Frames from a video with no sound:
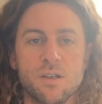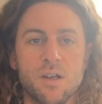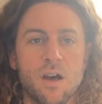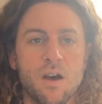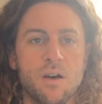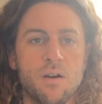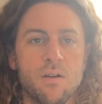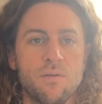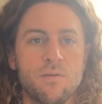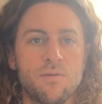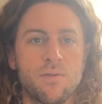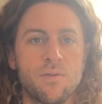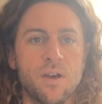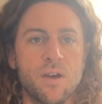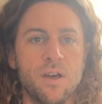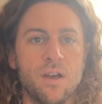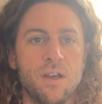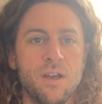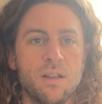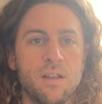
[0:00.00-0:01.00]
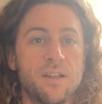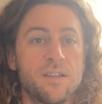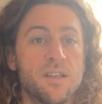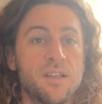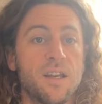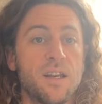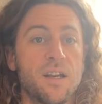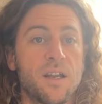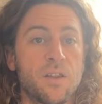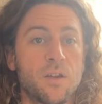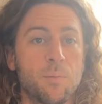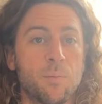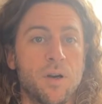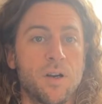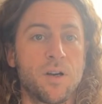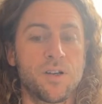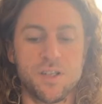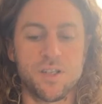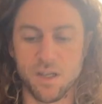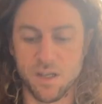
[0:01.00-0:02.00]
of, let's say, another
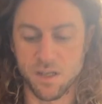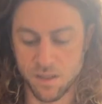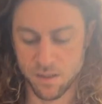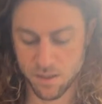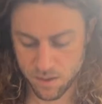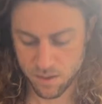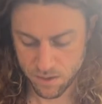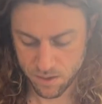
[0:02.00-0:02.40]
person.